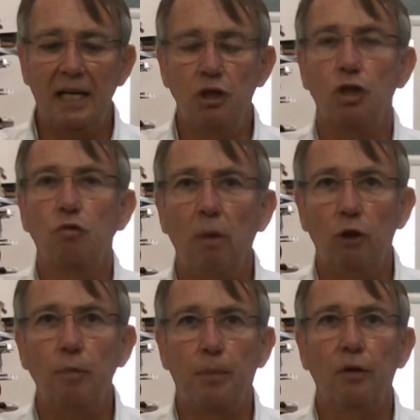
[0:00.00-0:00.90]
I just
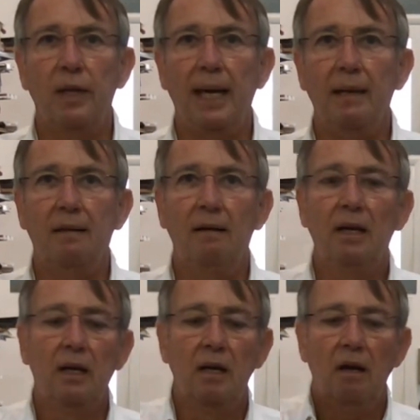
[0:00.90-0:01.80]
want to protect
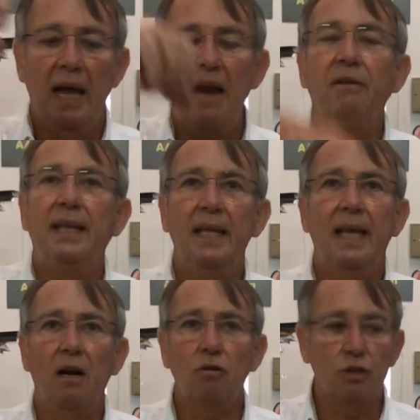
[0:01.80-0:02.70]
everything
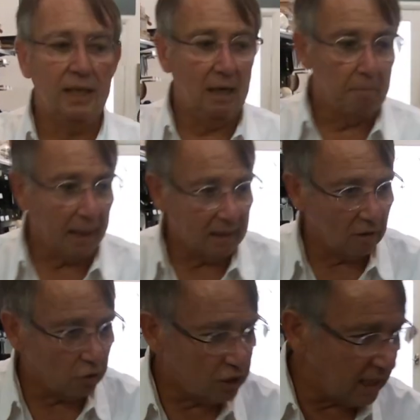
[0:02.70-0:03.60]
that goes in. But
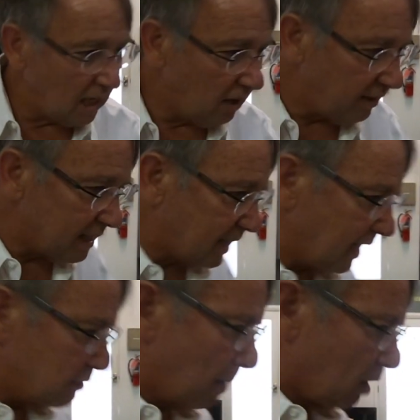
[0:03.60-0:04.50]
you see, if this
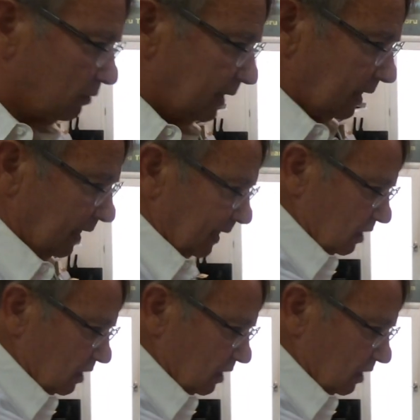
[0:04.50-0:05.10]
thing is mounted in